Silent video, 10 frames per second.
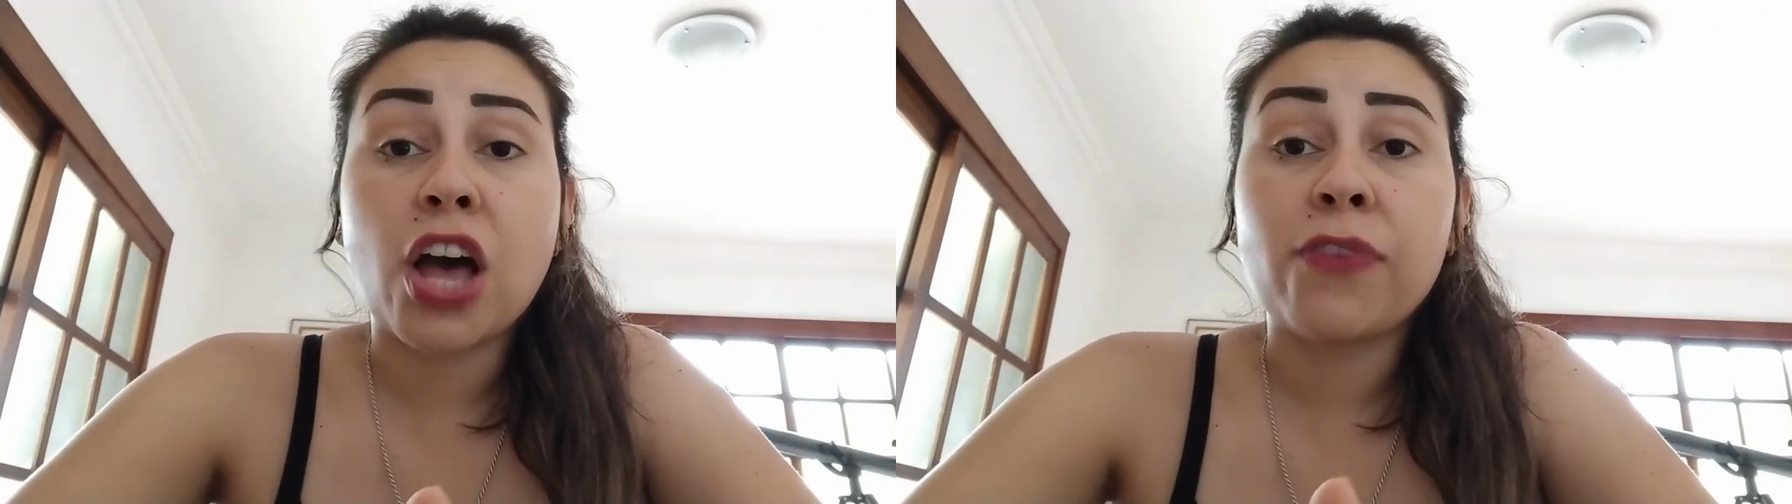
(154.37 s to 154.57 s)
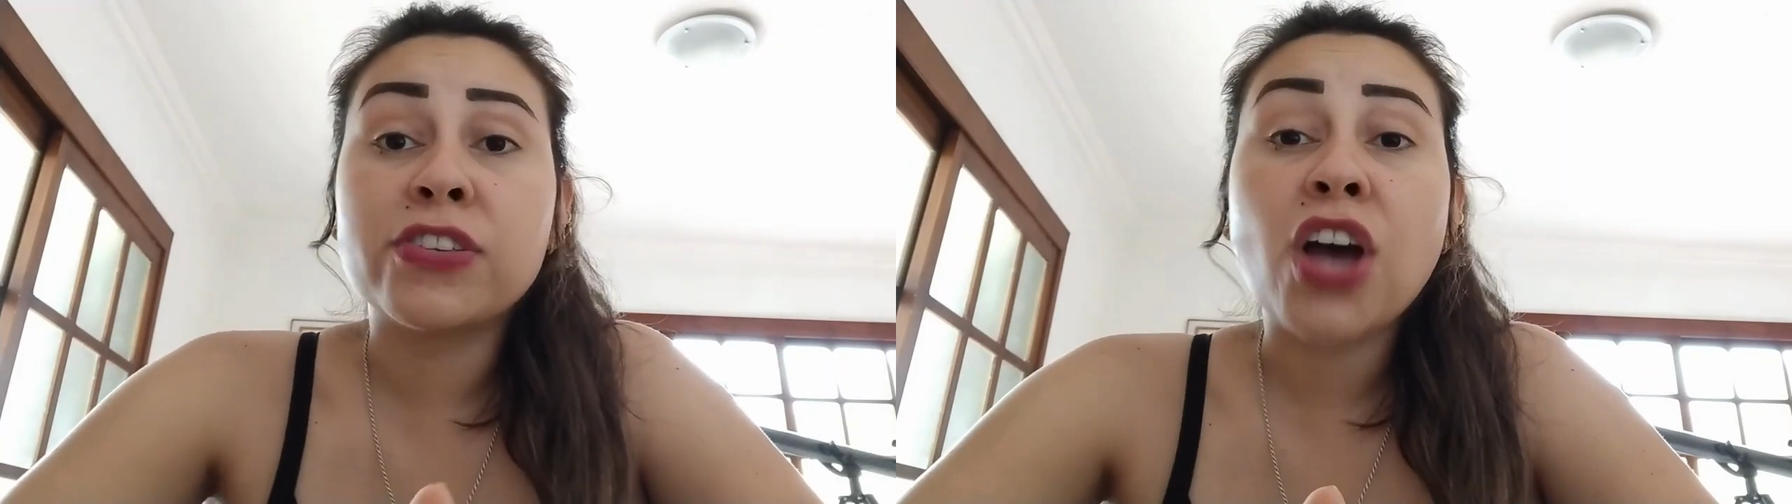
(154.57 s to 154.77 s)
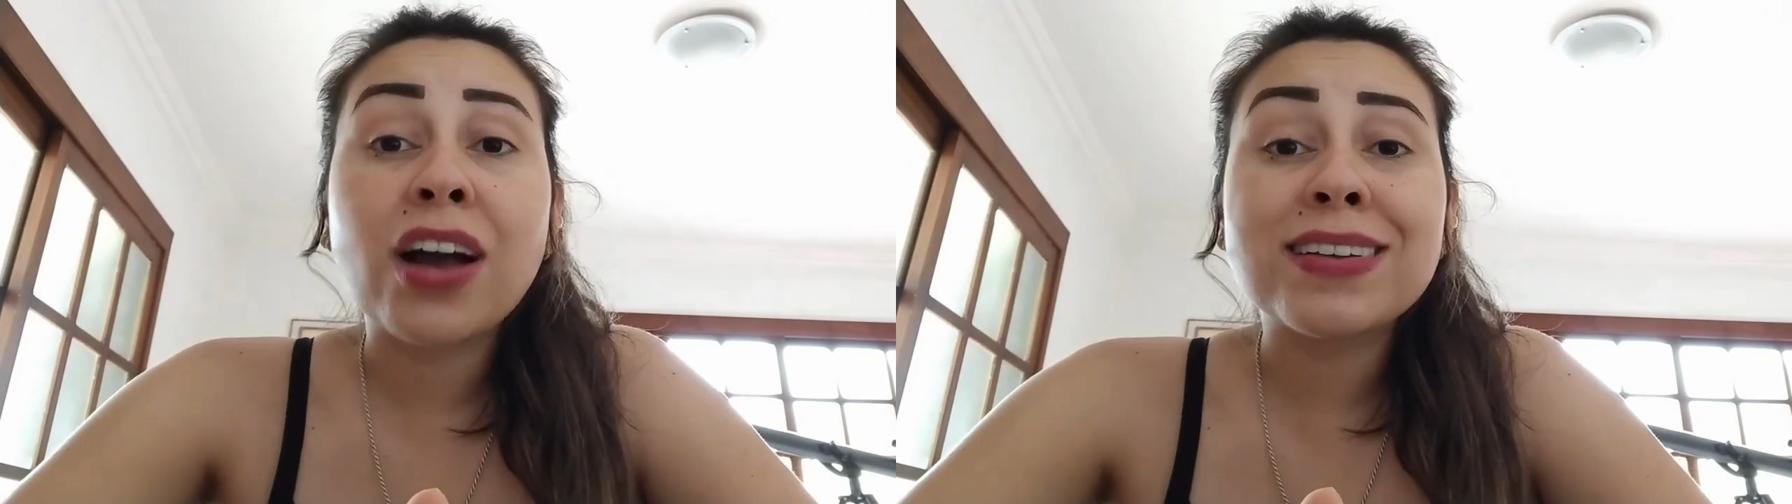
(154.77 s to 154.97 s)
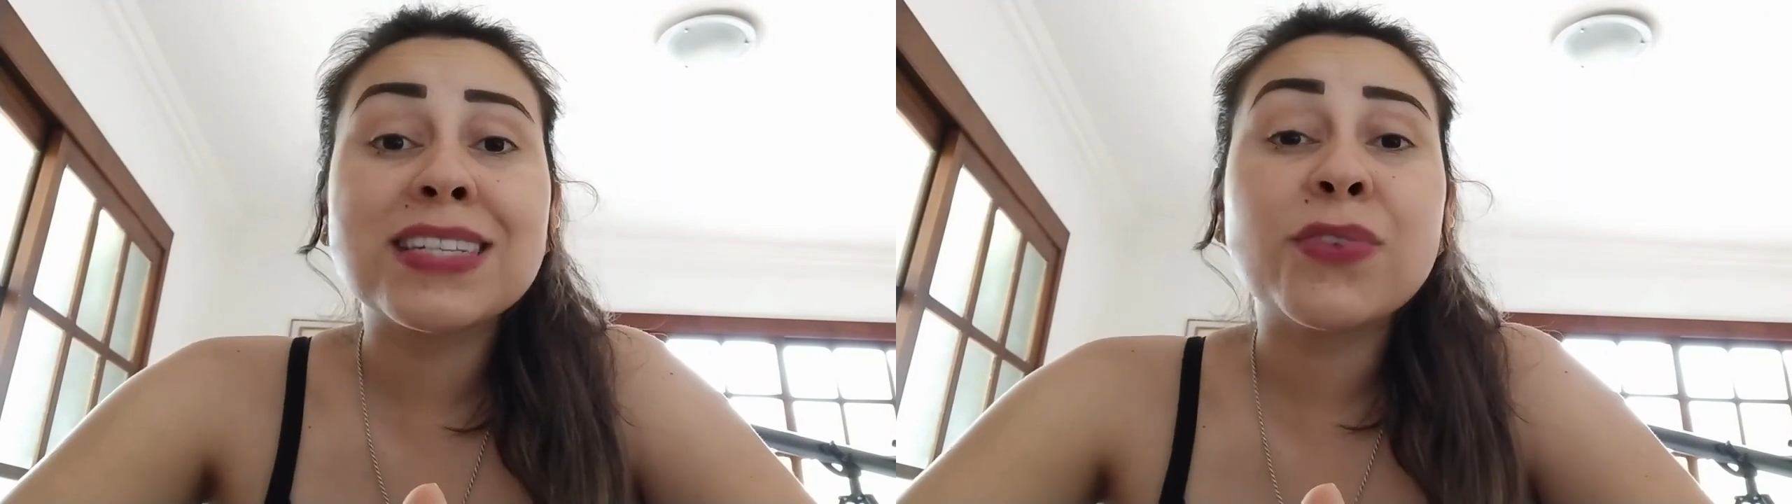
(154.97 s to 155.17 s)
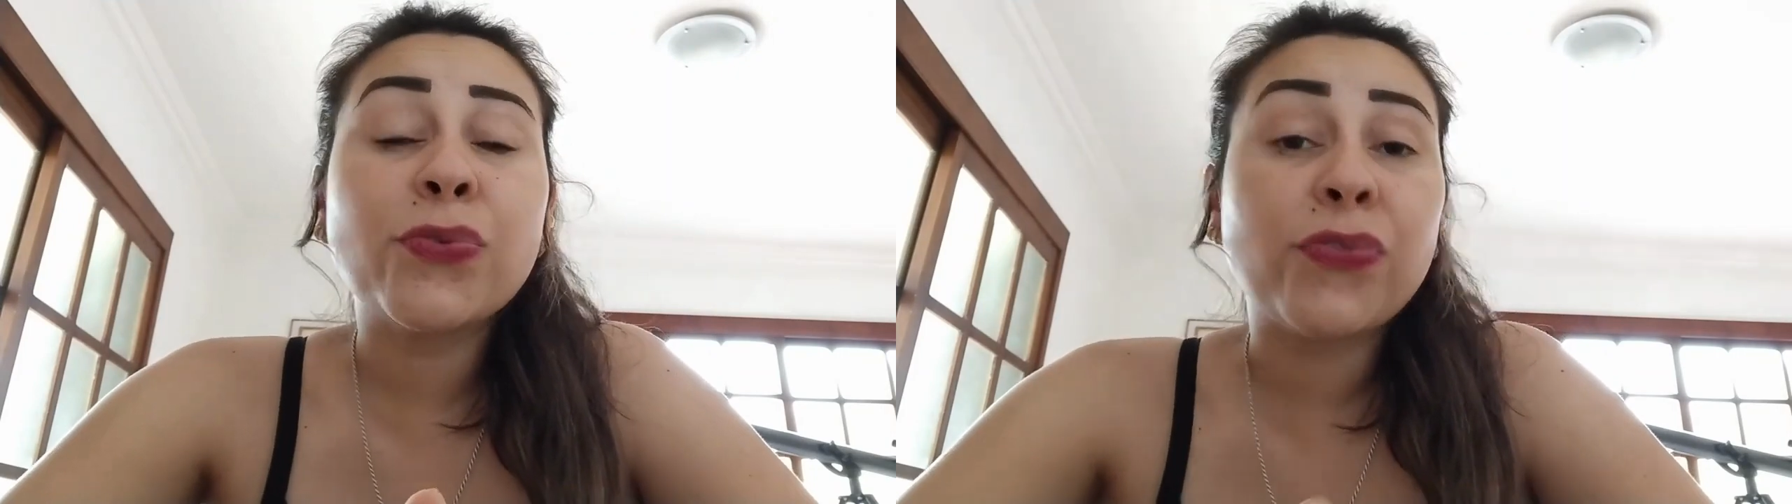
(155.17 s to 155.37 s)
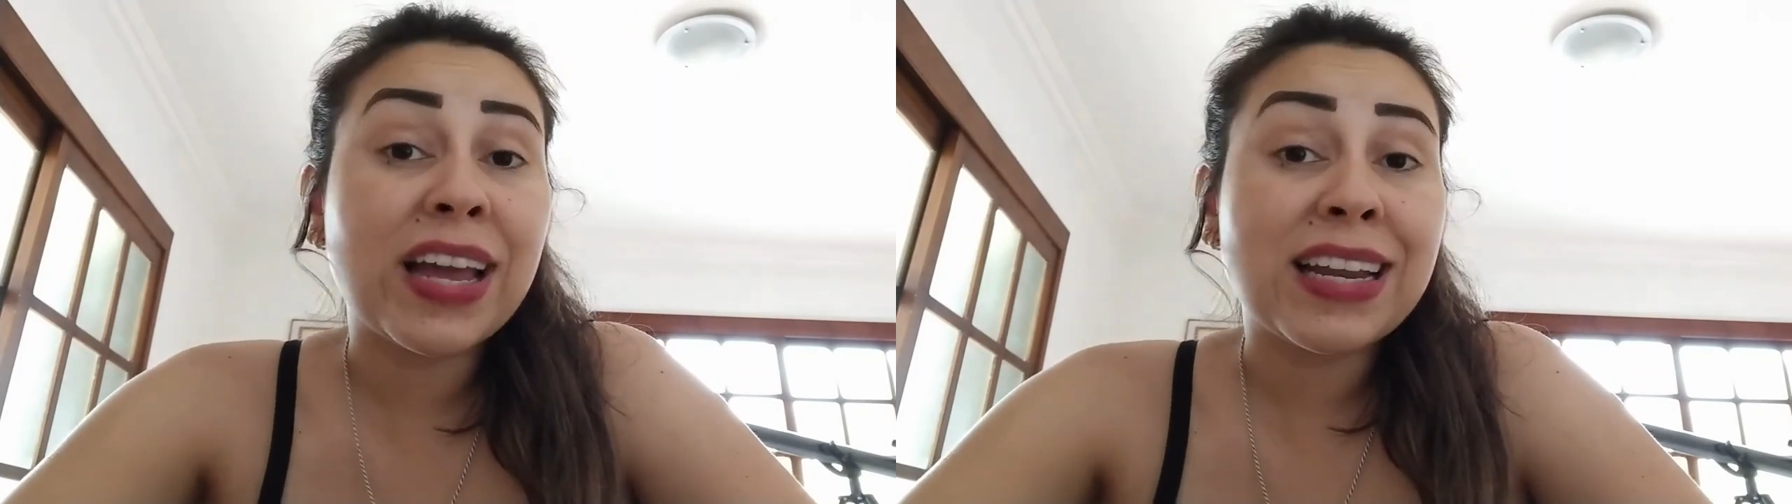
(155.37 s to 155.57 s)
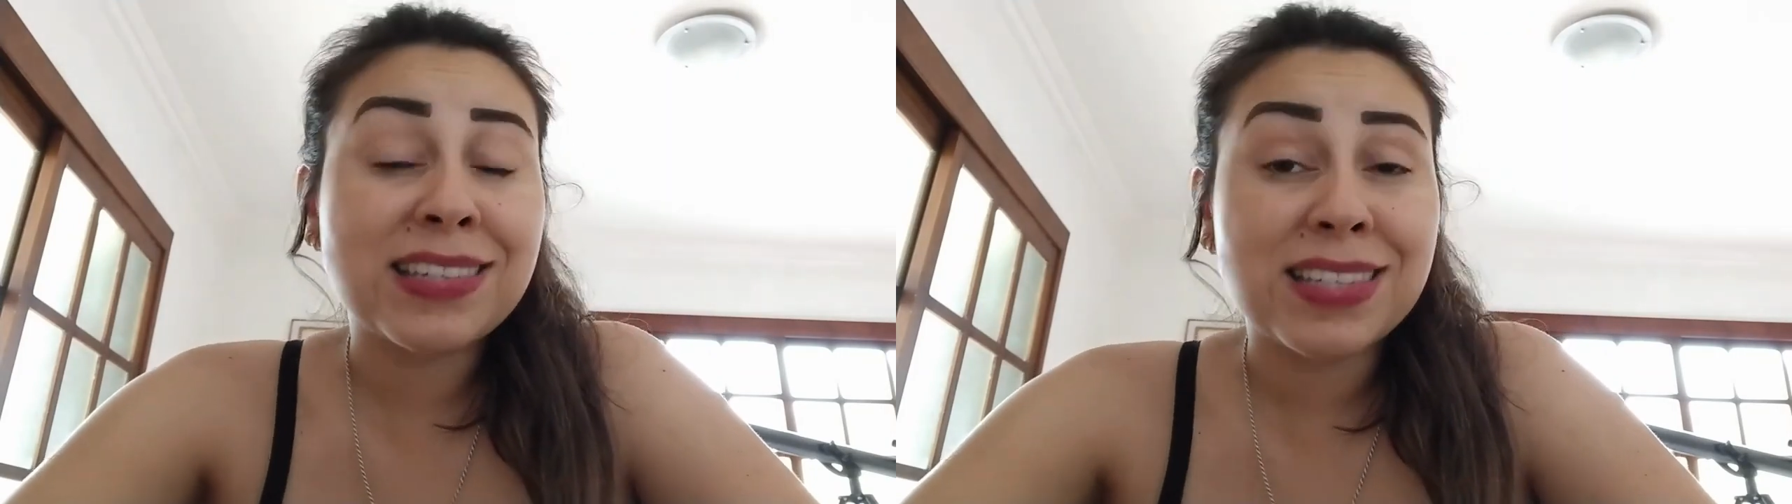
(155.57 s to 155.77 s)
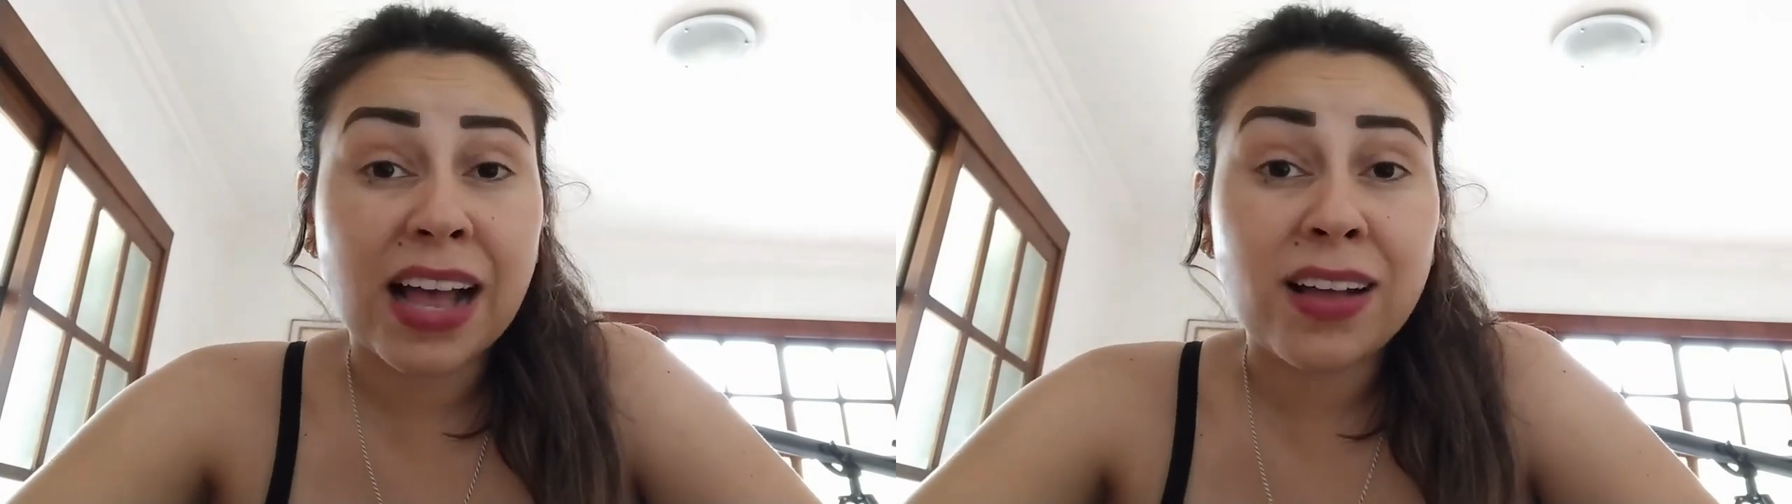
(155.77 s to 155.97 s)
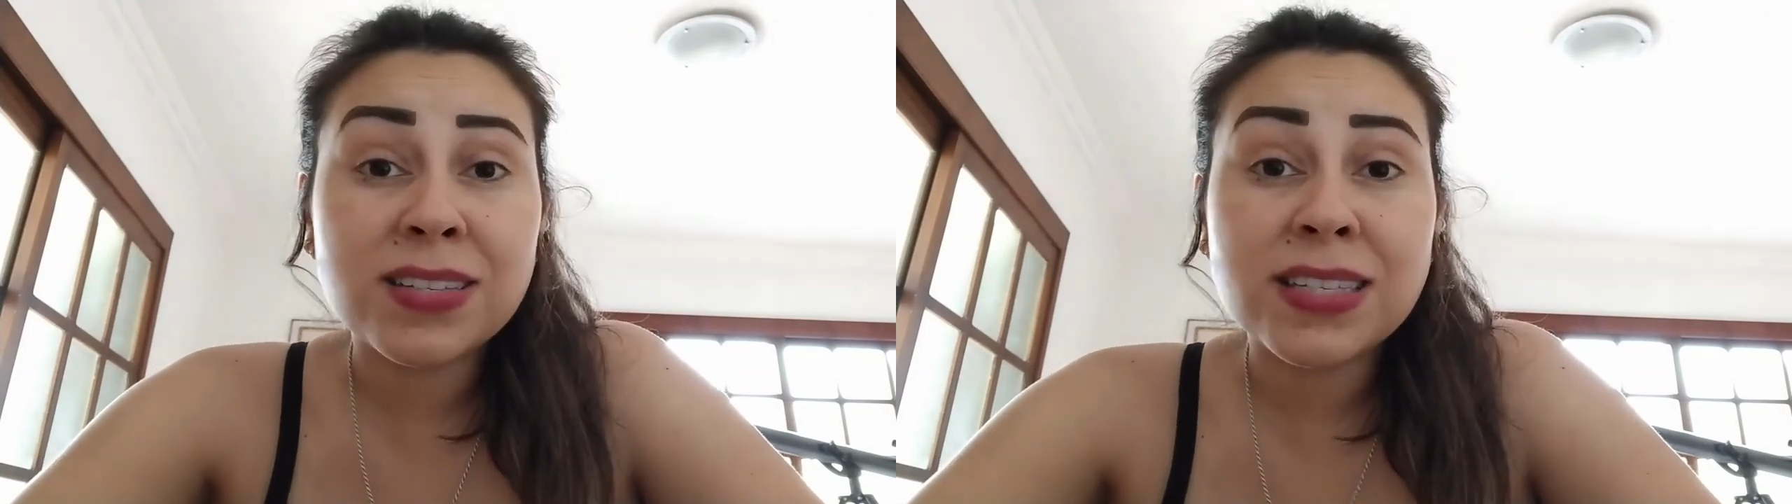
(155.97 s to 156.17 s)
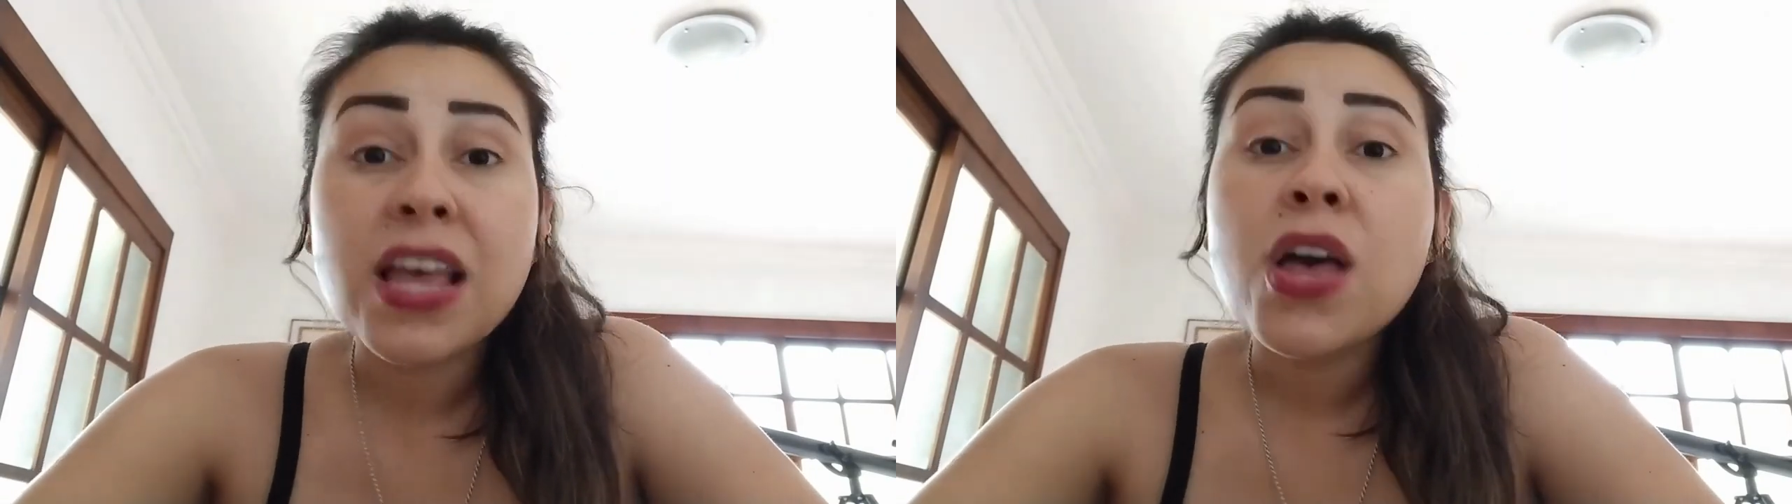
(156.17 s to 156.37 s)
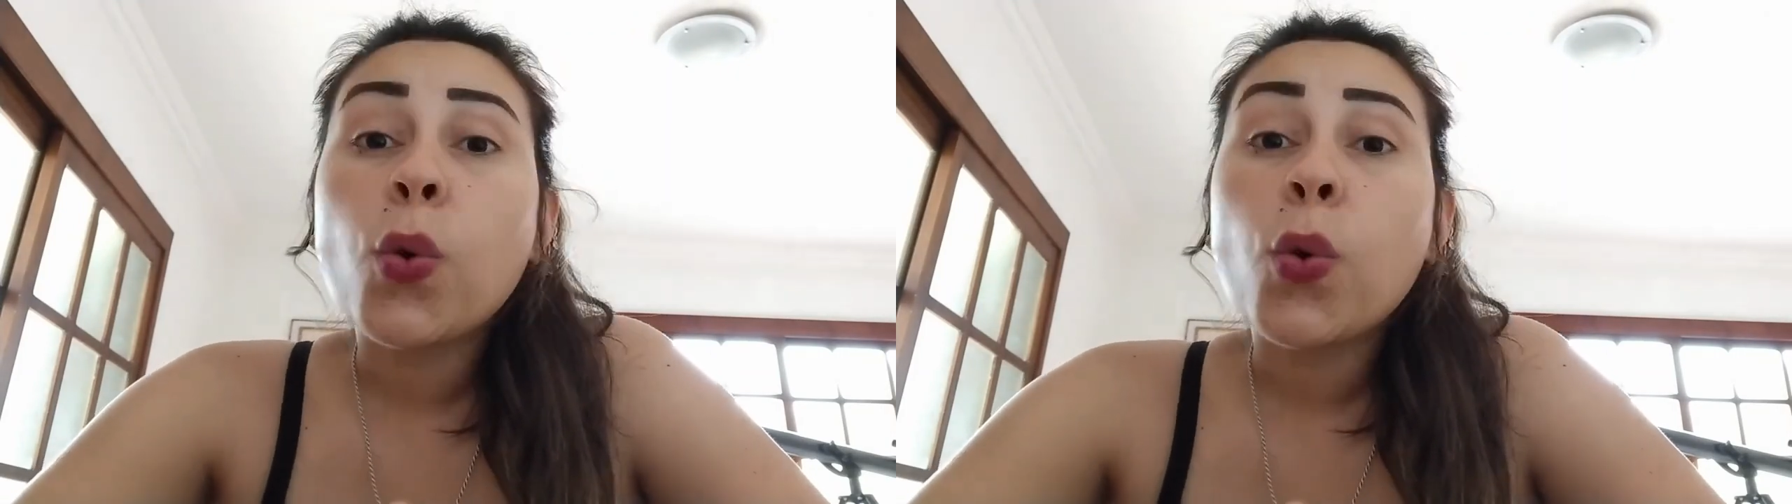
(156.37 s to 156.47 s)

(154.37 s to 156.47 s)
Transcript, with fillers: of toxin-fighting cells